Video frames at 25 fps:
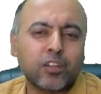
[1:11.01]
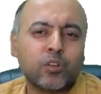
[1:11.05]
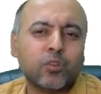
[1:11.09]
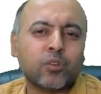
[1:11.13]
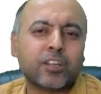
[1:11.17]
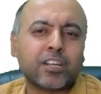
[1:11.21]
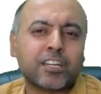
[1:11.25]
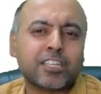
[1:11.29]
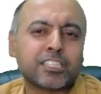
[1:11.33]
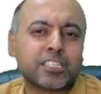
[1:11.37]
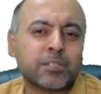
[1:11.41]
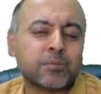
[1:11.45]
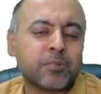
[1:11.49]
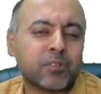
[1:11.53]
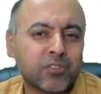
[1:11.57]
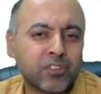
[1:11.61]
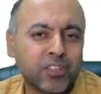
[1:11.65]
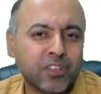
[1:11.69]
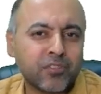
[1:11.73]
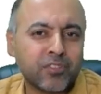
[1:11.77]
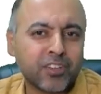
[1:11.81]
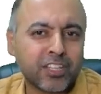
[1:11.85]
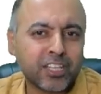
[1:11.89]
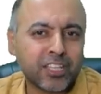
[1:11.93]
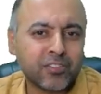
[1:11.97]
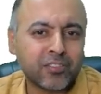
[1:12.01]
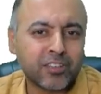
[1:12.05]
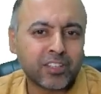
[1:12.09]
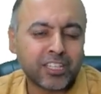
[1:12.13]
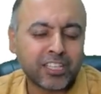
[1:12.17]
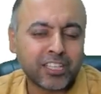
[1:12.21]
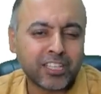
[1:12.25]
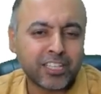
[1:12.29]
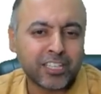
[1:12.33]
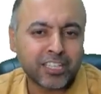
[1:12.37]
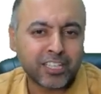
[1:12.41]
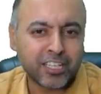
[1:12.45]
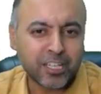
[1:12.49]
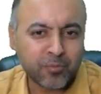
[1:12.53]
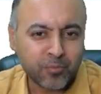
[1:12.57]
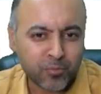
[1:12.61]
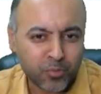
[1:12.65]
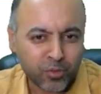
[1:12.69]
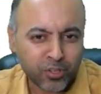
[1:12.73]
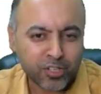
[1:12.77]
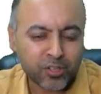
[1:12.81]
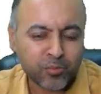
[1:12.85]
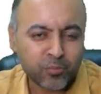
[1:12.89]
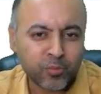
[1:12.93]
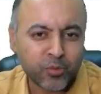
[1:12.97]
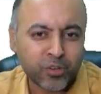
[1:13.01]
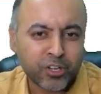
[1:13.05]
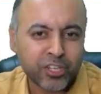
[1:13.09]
look at some of the very important